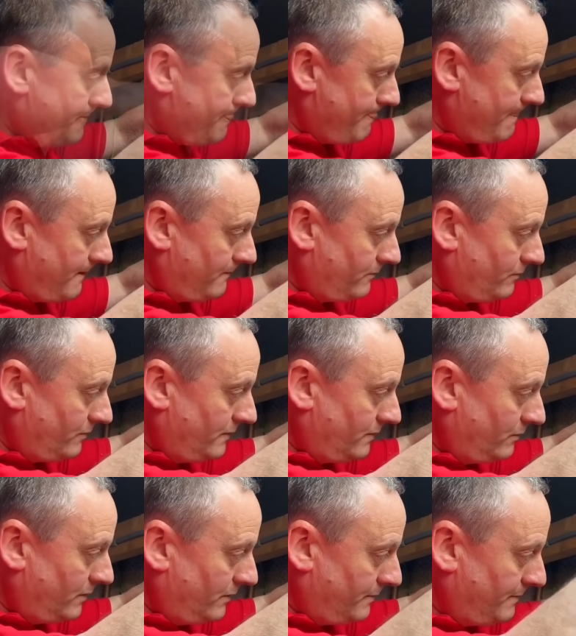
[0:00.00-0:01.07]
That's we're
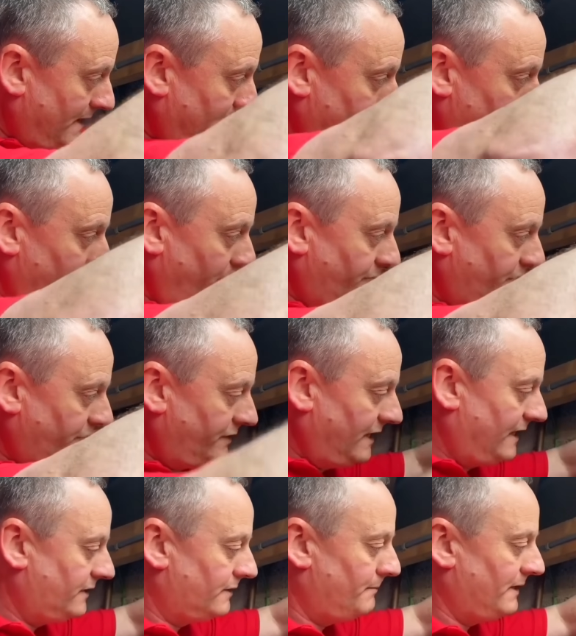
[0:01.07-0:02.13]
in the world of pain. You notice the
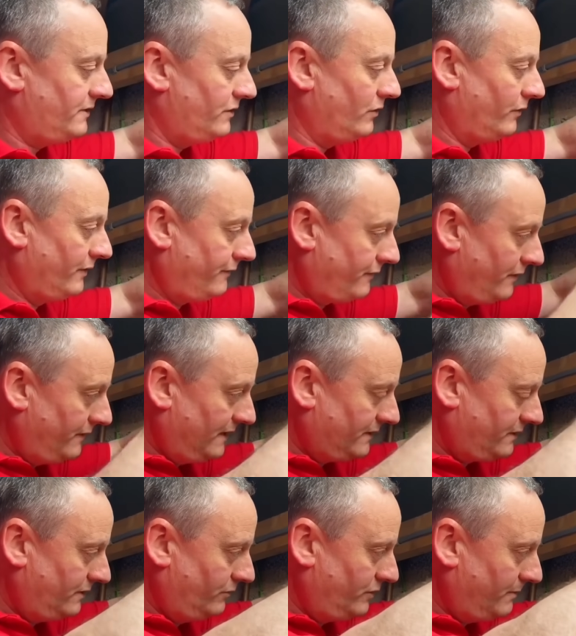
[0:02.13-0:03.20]
stickers are missing on the front. They're
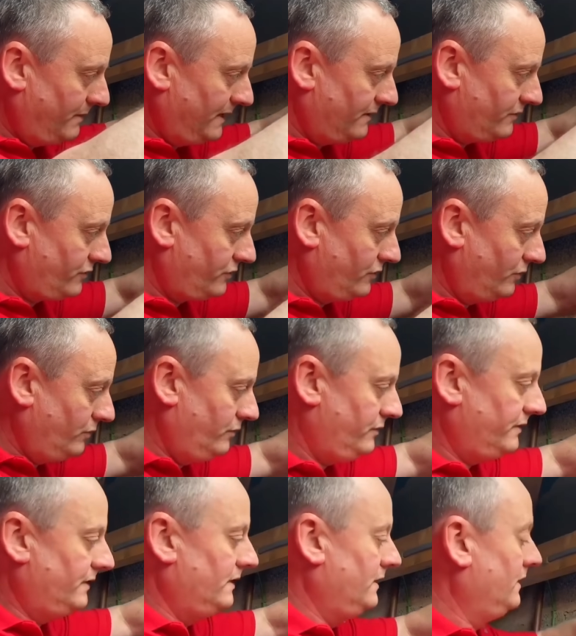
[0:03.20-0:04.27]
still to be
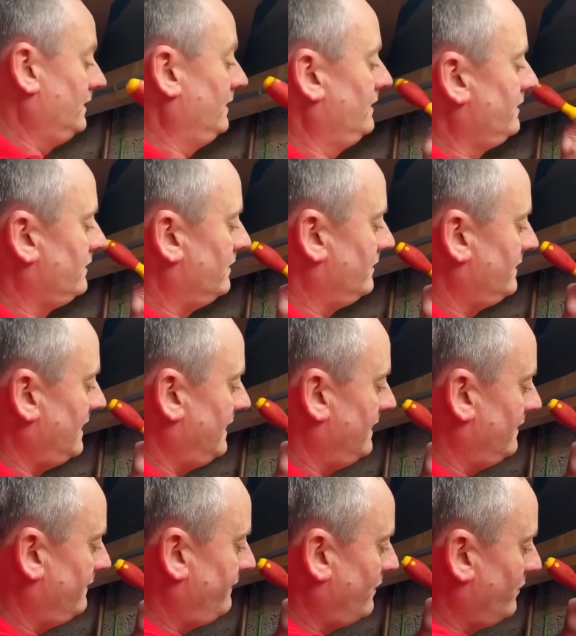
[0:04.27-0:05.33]
installed. So I take
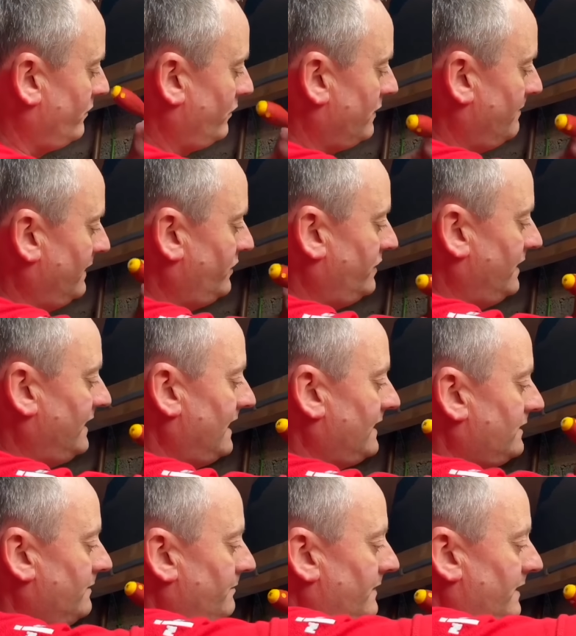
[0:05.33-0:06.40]
it the final commissioning
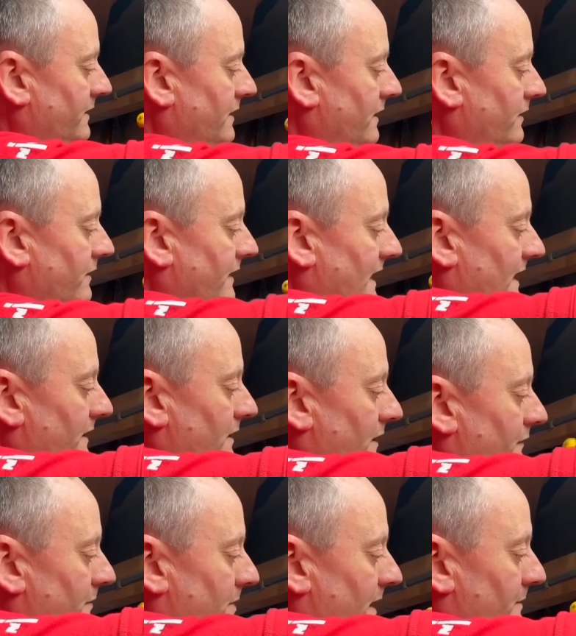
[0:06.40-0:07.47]
hasn't been done and the
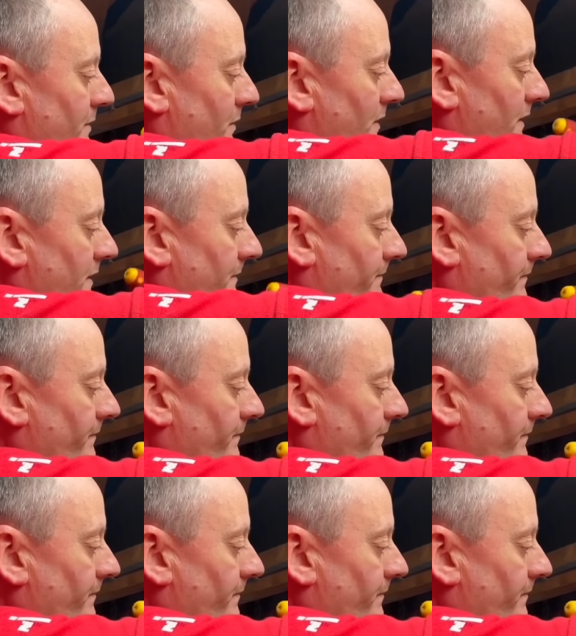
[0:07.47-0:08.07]
handover paperwork.